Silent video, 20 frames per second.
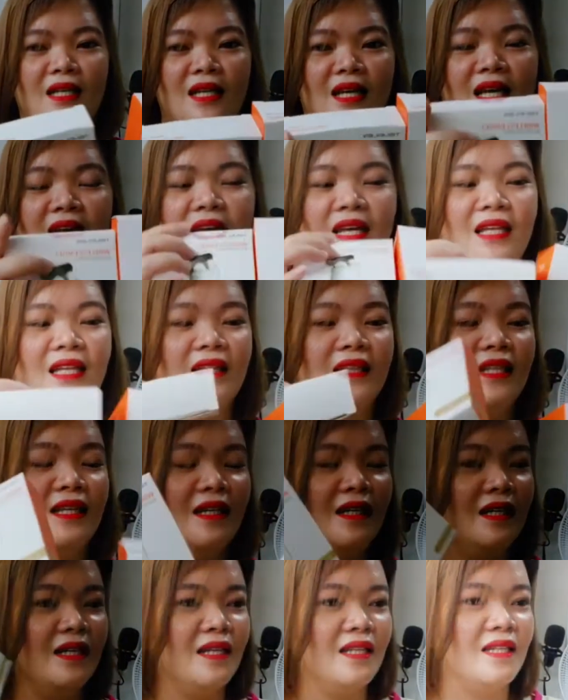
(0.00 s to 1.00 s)
and
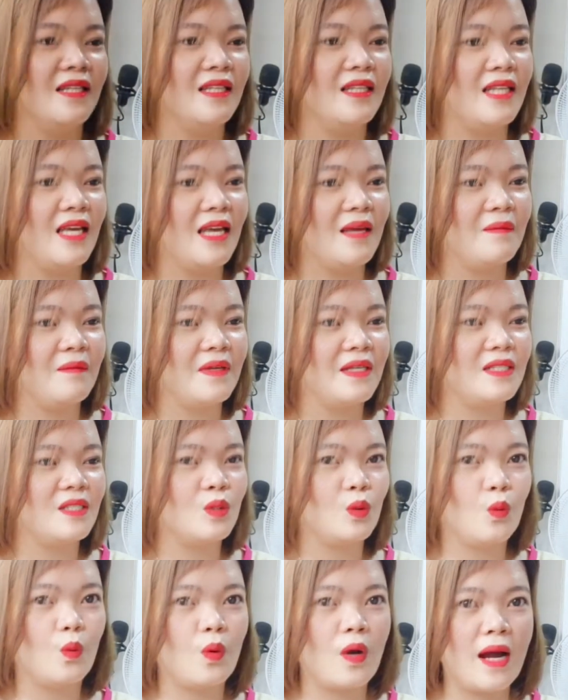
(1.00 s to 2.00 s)
the name
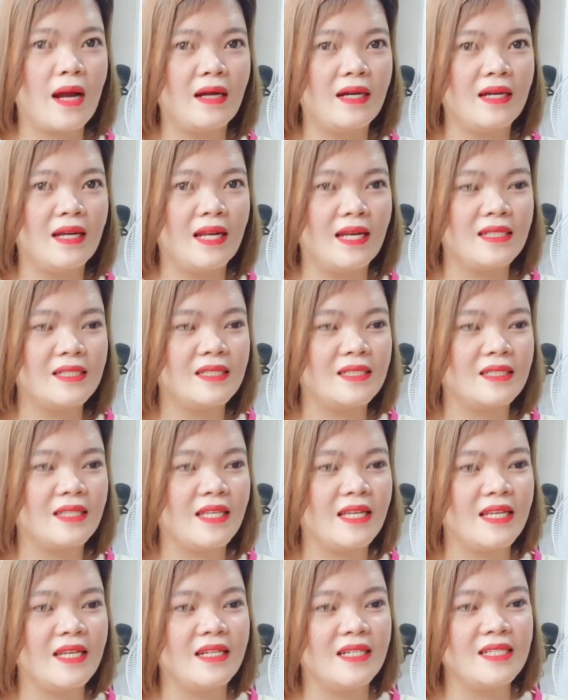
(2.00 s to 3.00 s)
is wireless
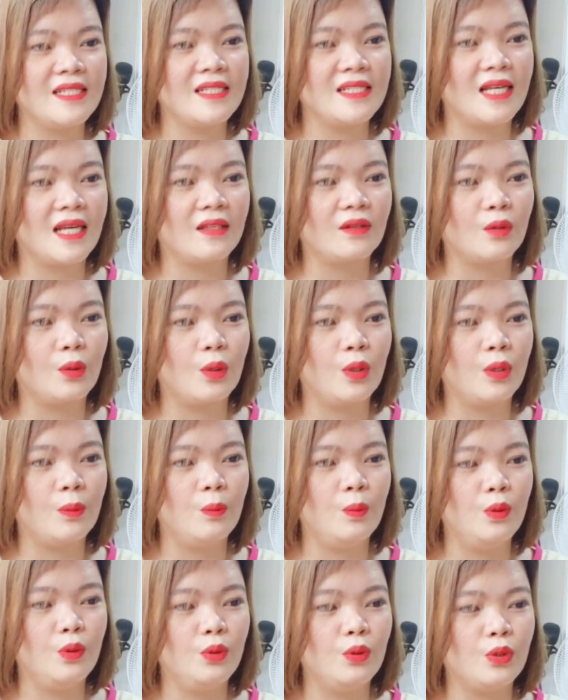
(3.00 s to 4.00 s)
earset or
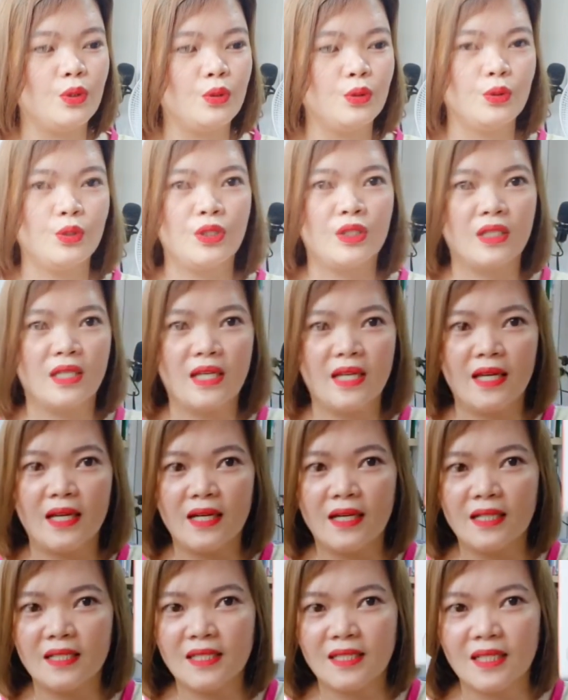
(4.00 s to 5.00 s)
Bluetooth
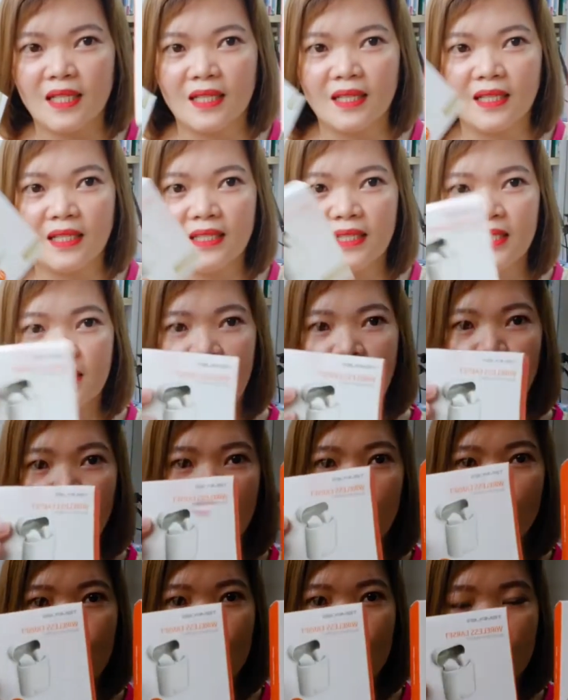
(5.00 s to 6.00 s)
earset. This is how
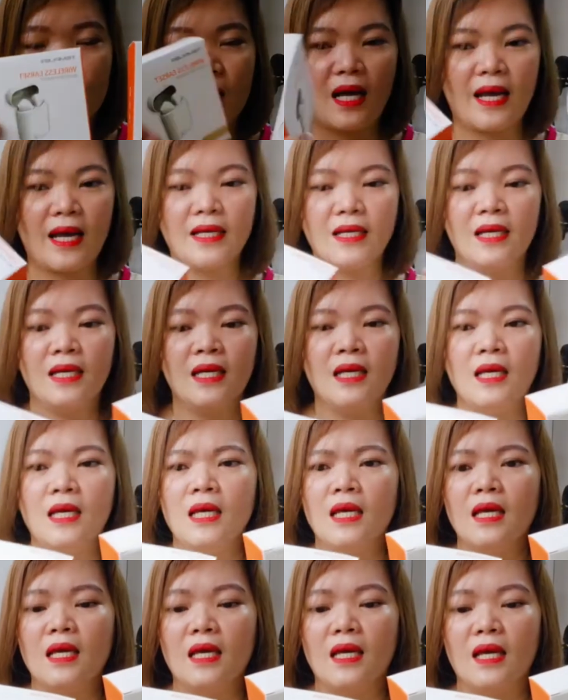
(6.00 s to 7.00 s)
it looks like,
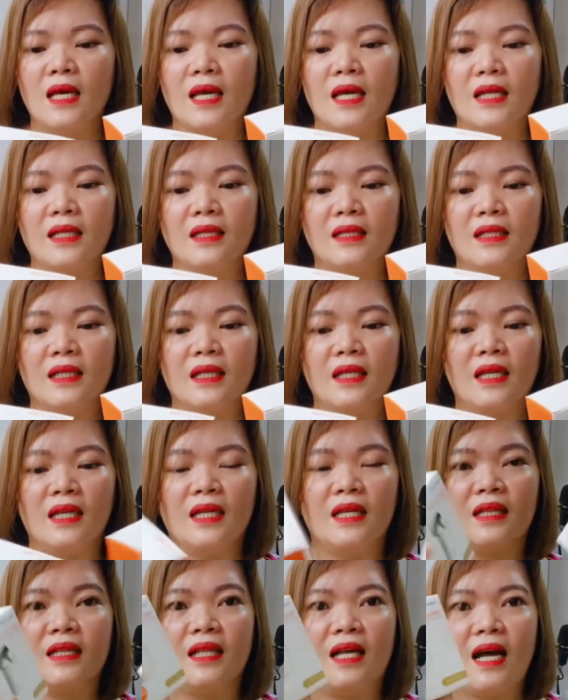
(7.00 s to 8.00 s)
and
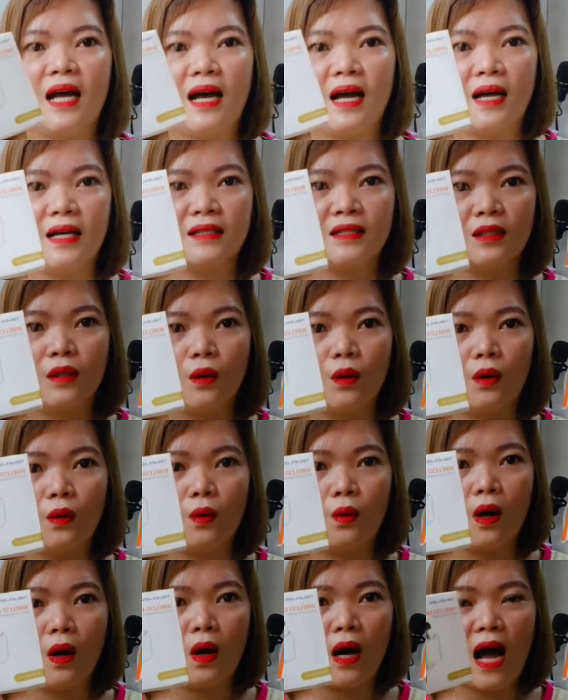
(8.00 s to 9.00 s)
it has
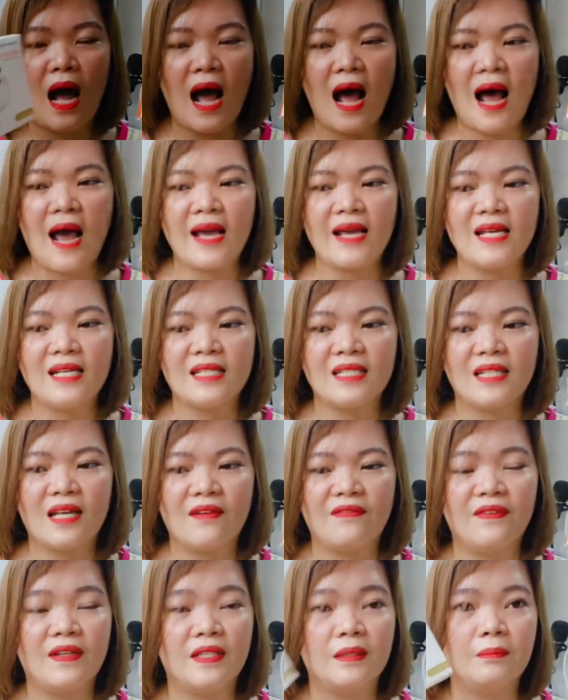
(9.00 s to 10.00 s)

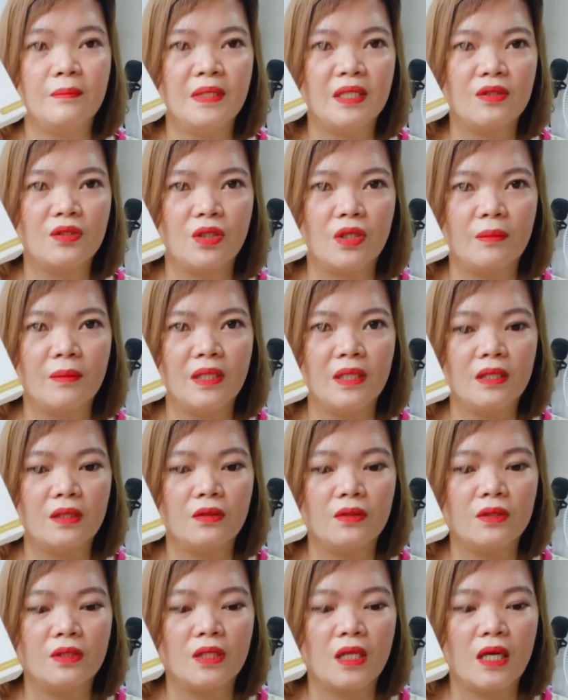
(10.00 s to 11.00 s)
i7 meter, meaning
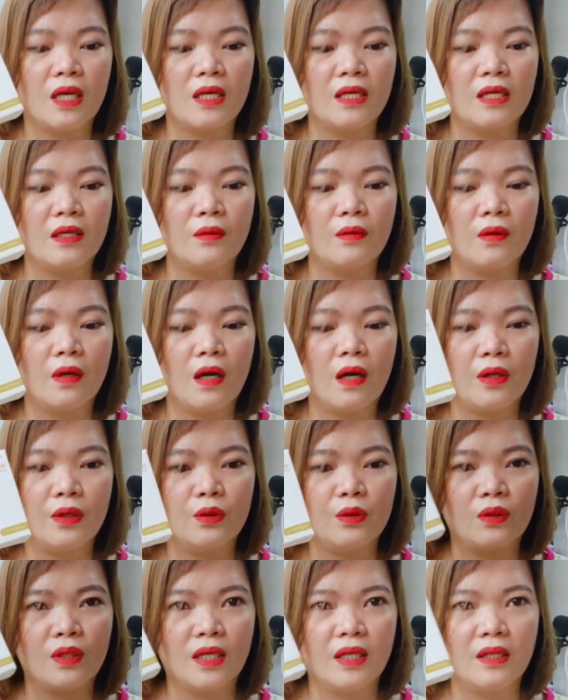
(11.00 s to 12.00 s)
to say
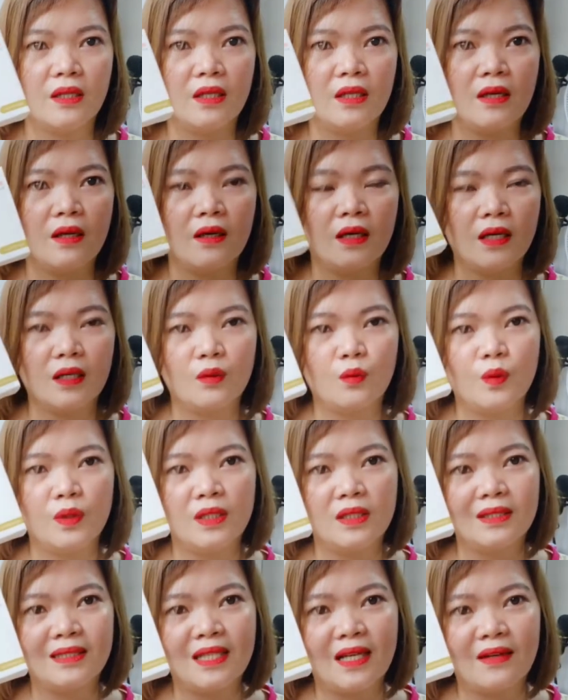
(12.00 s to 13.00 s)
you can hear it
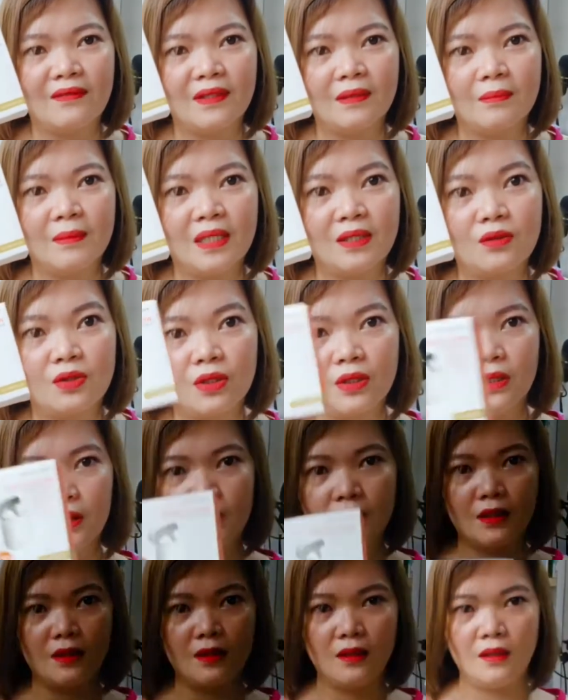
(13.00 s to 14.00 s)
within 7
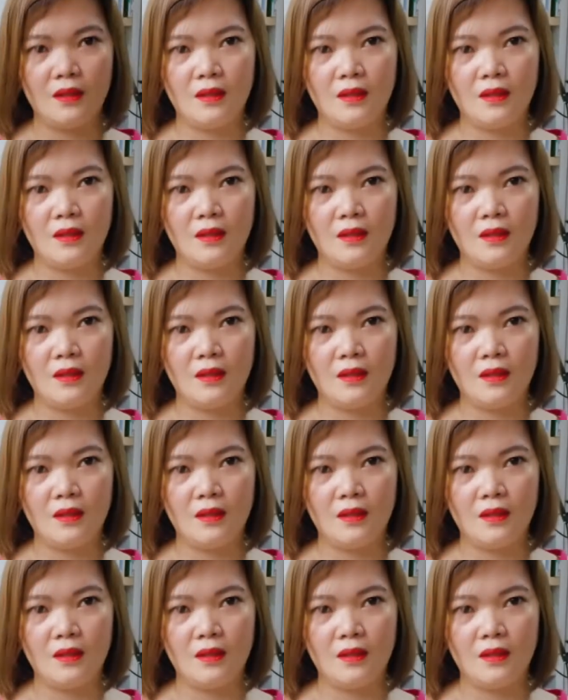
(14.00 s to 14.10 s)
meters.